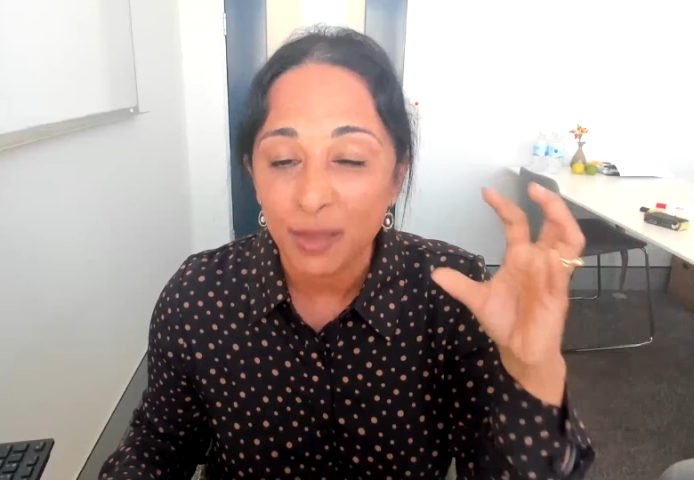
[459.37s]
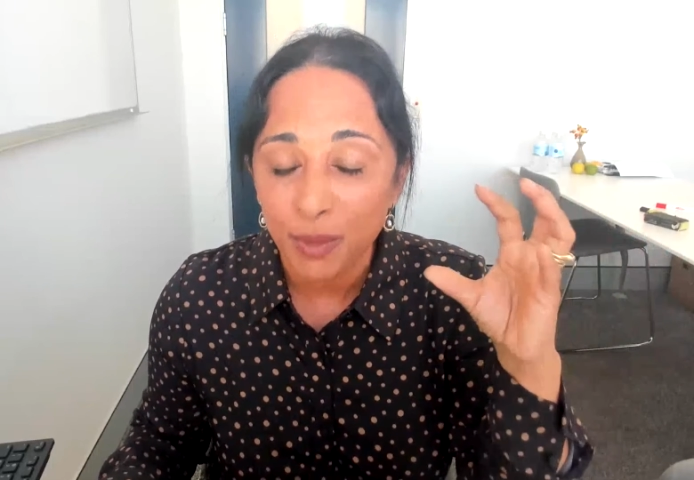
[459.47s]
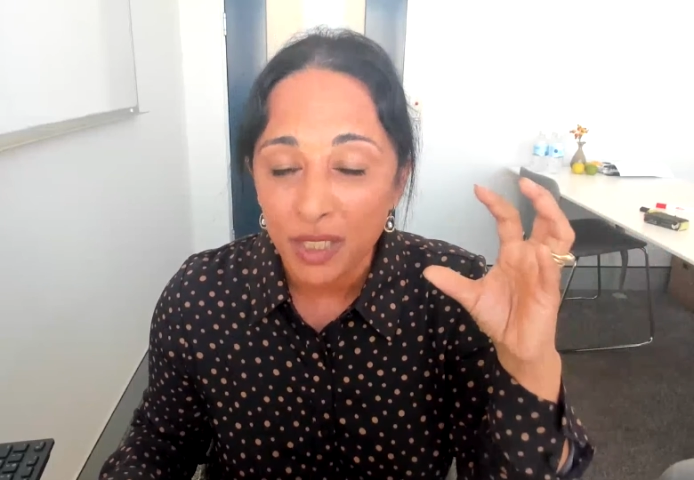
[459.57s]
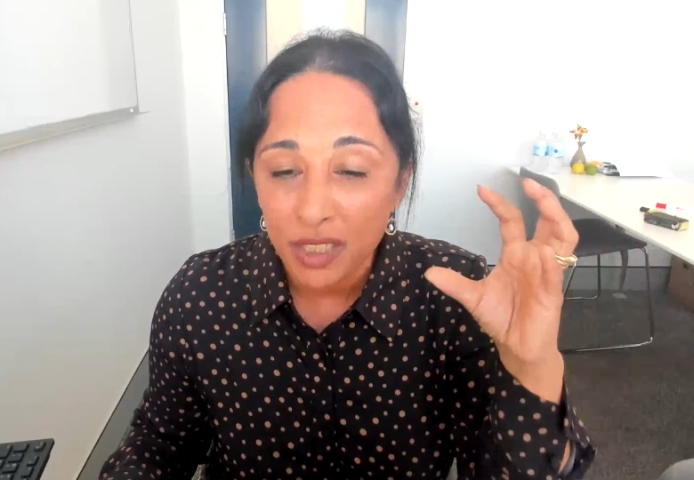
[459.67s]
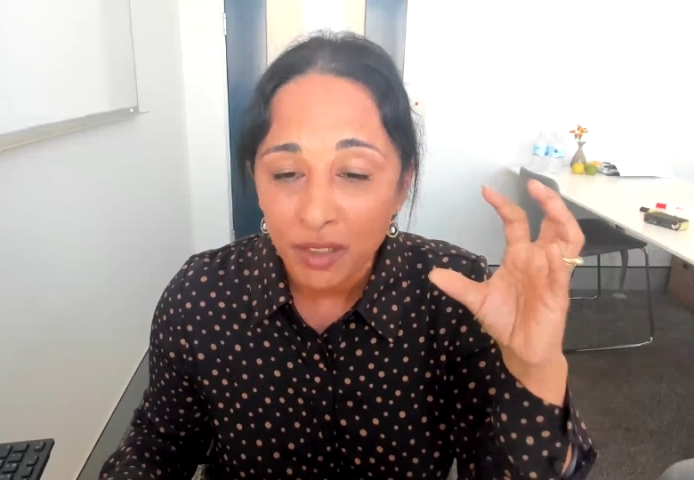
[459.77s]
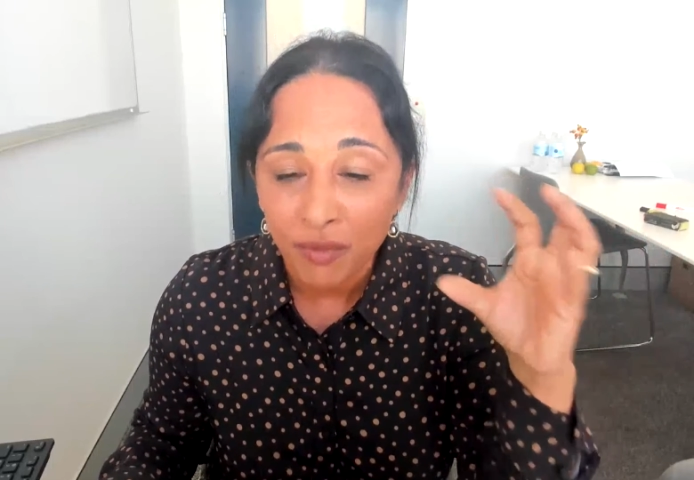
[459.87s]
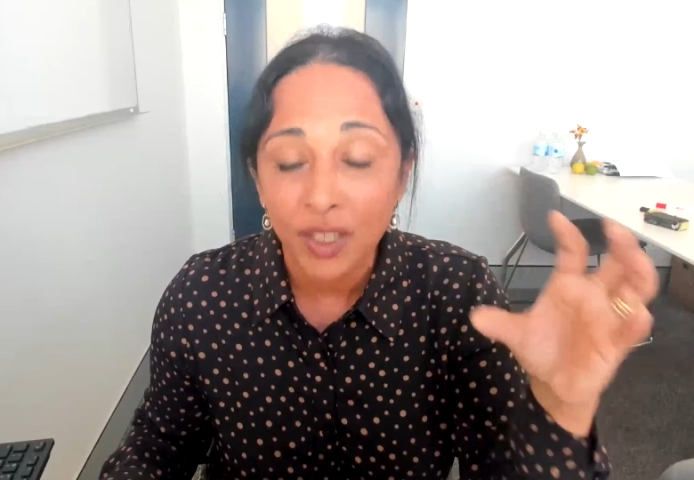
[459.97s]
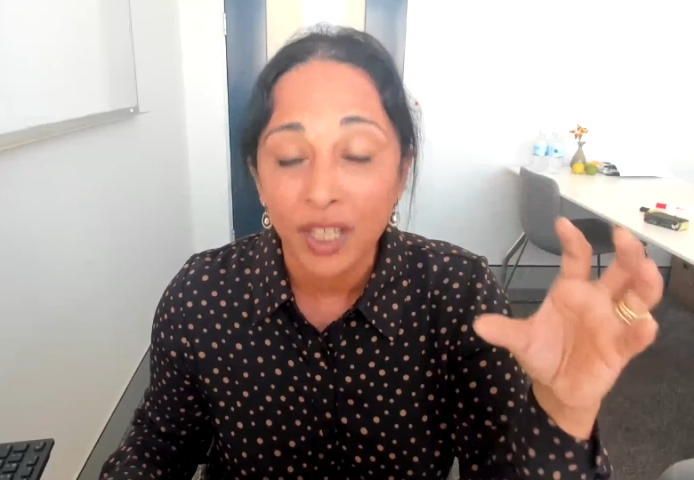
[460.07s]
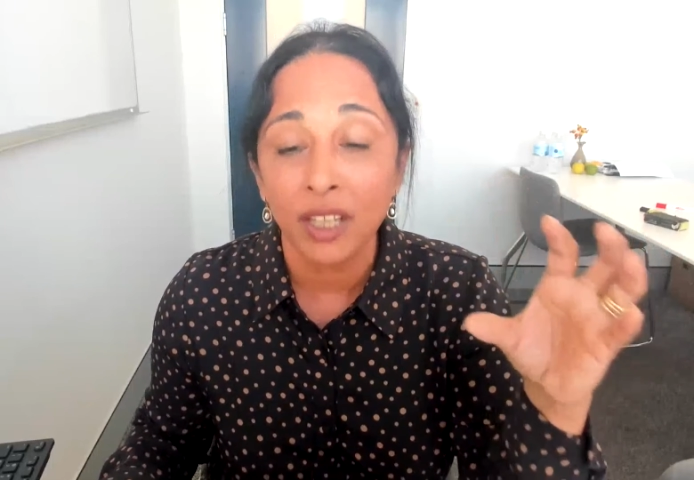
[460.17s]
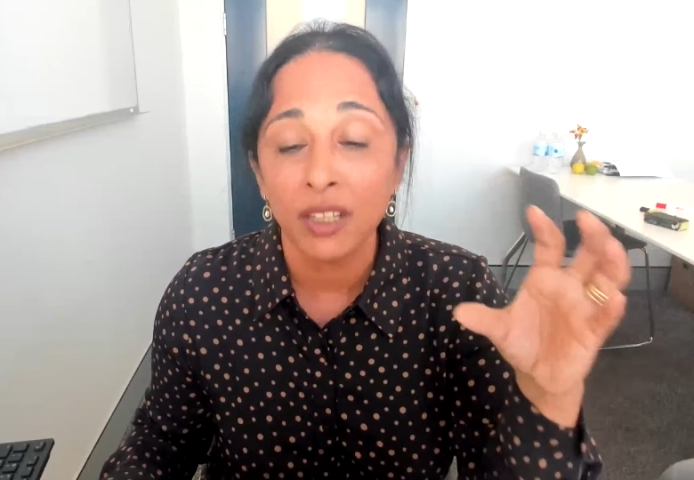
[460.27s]

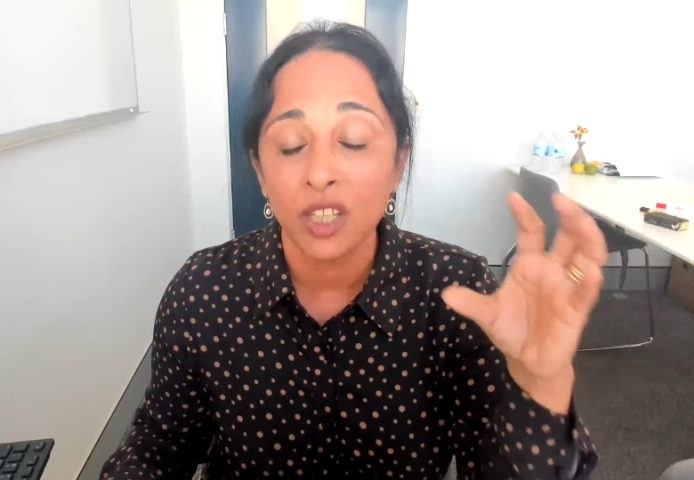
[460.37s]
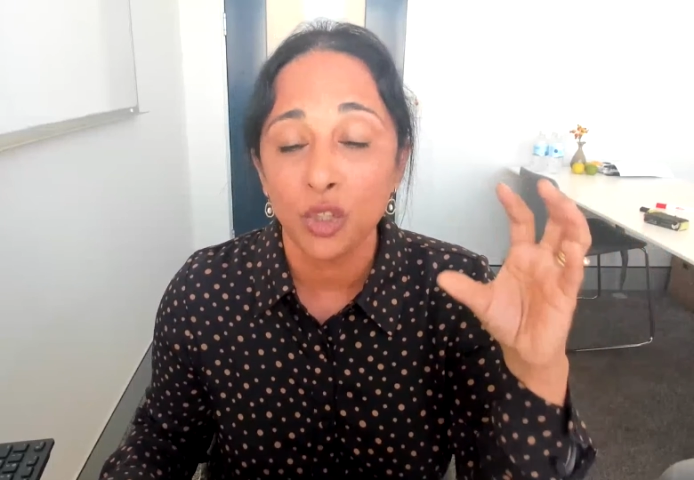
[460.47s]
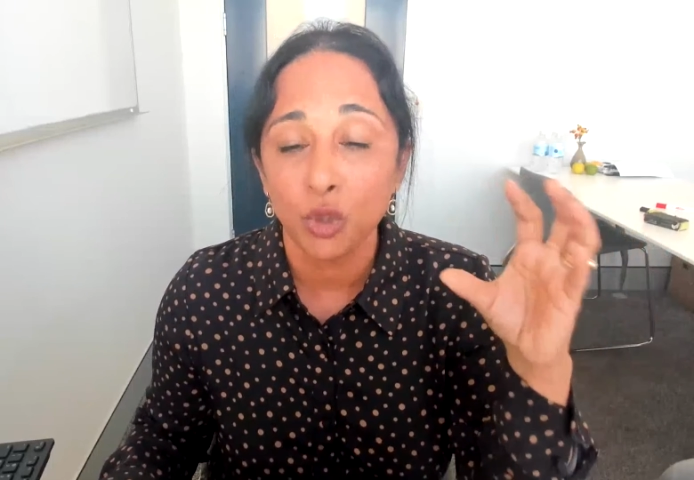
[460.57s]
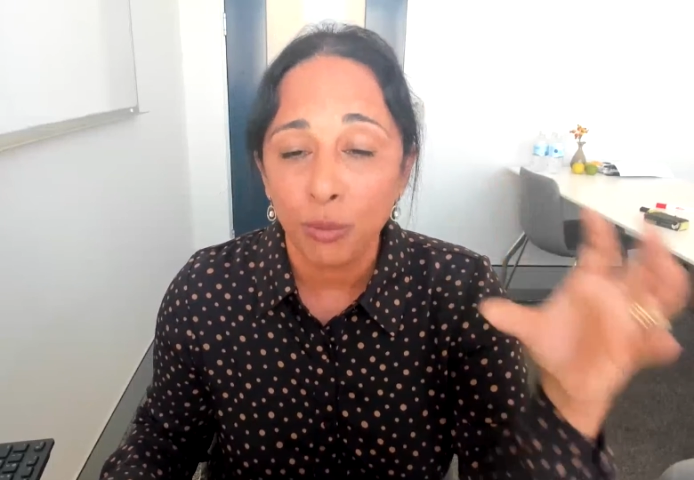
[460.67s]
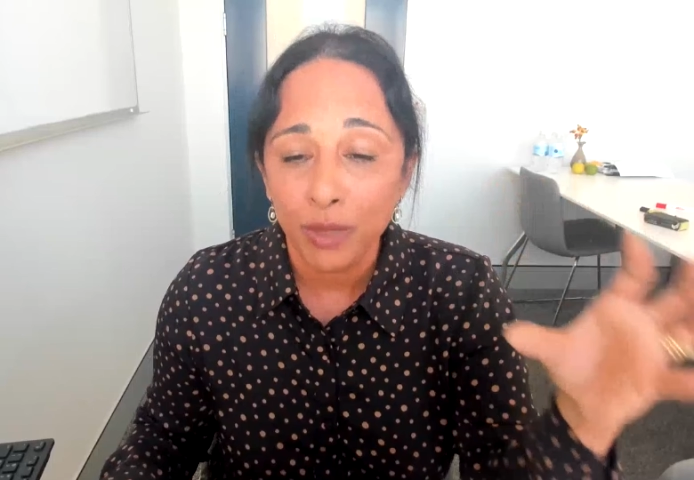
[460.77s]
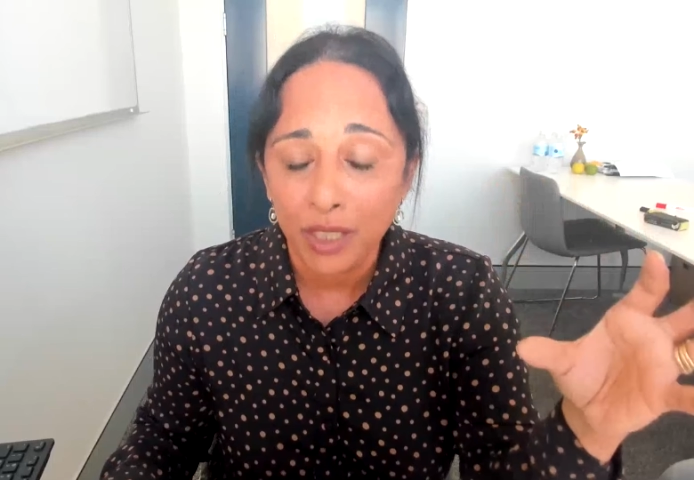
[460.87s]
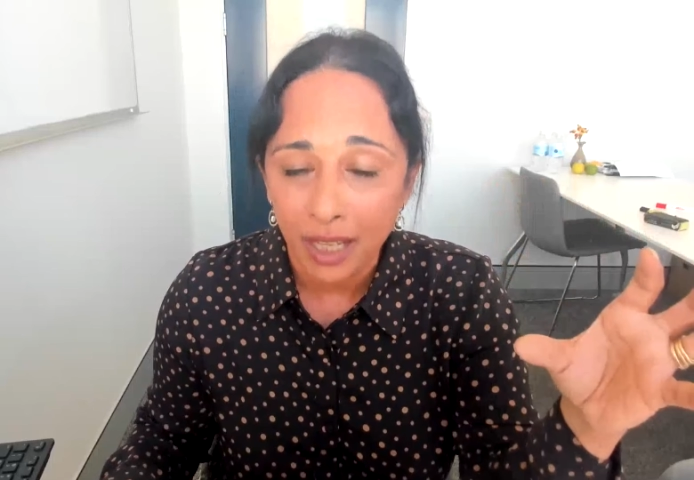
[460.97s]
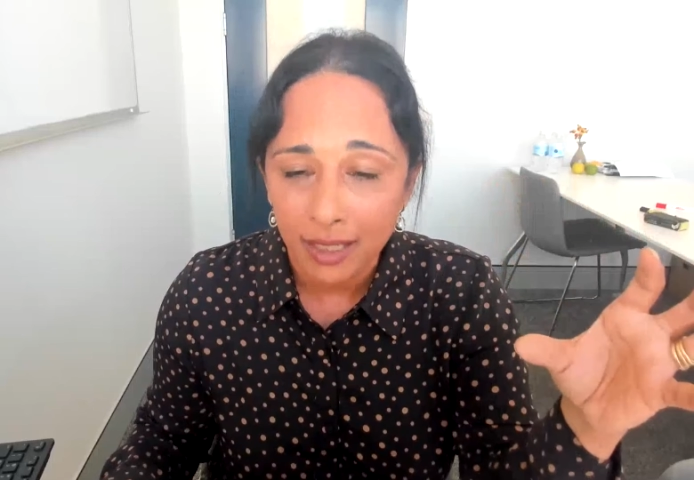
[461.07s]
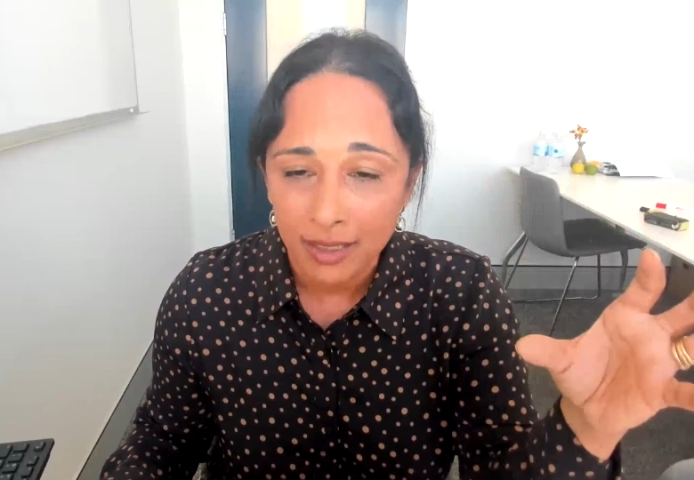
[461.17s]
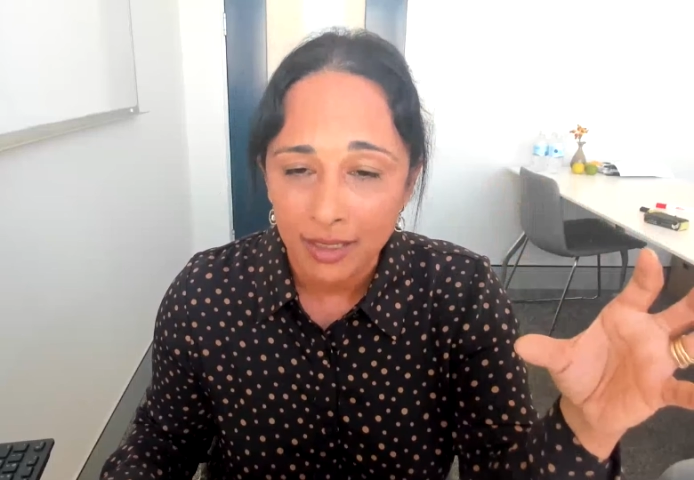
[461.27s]
specifically these dormant
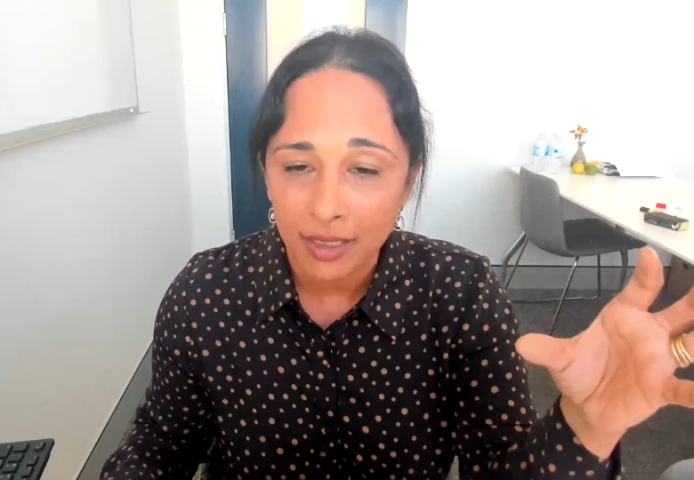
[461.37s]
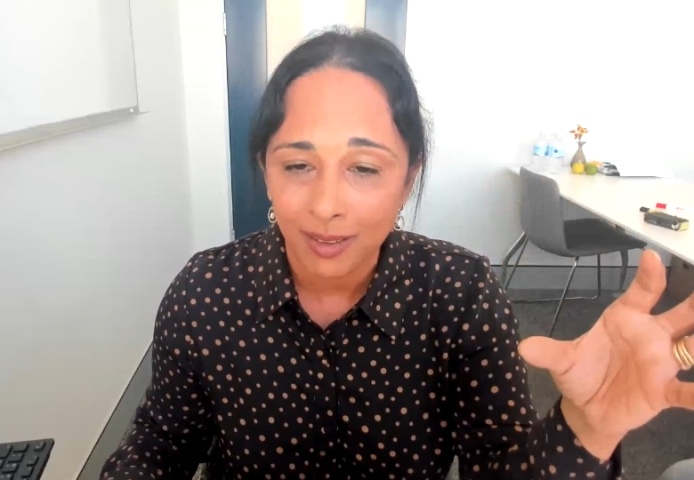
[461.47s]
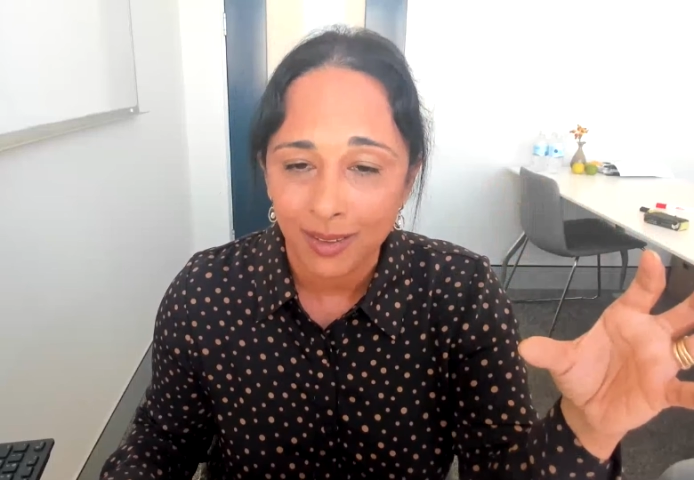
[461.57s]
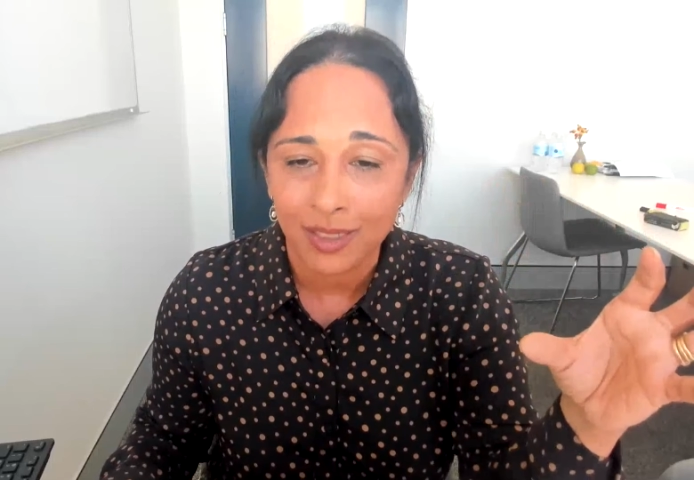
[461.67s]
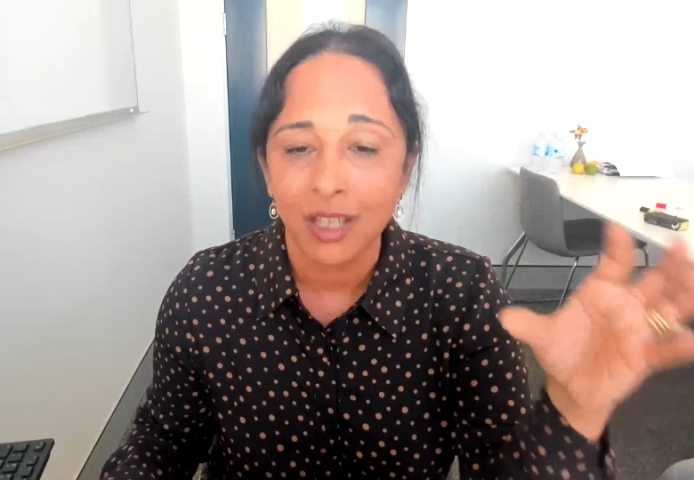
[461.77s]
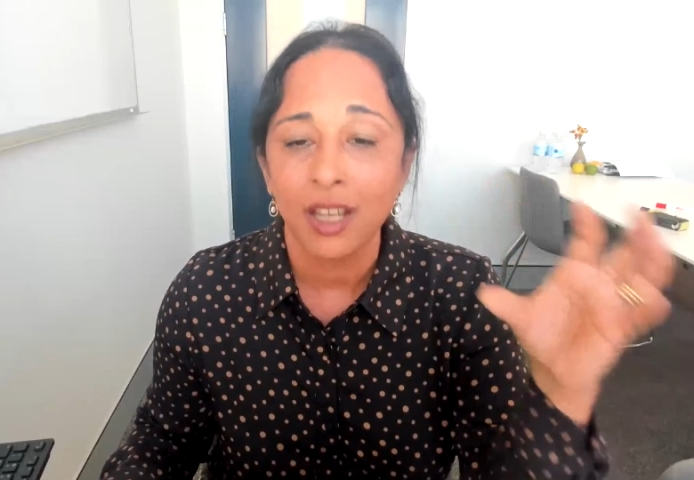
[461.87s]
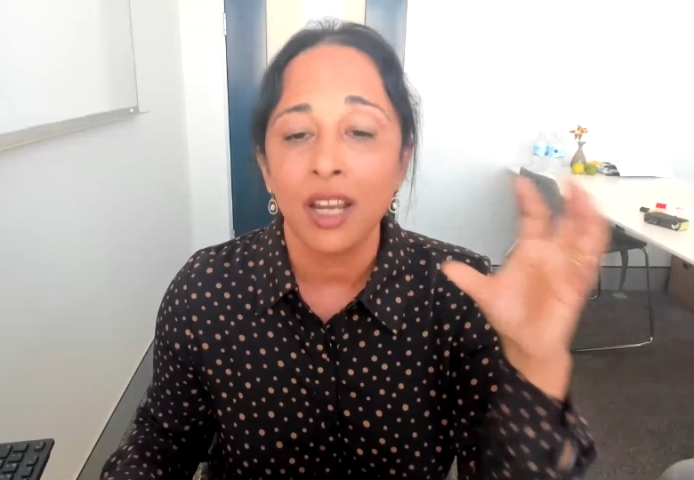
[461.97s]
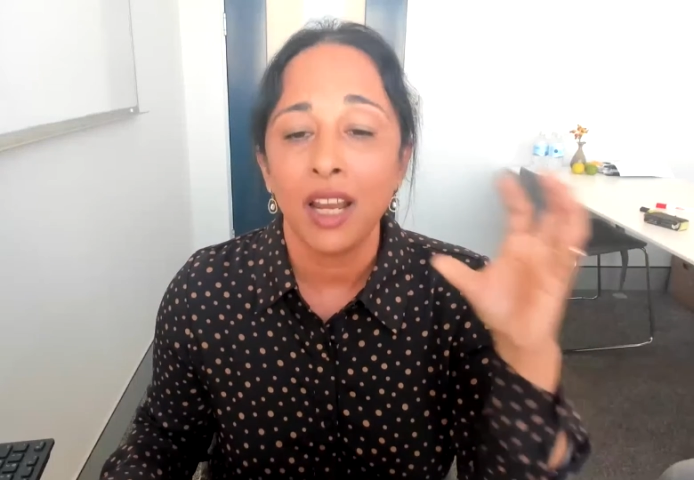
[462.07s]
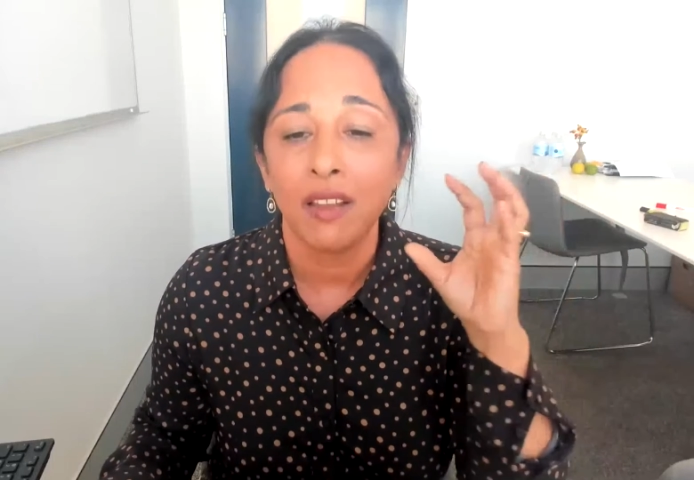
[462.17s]
cancer cells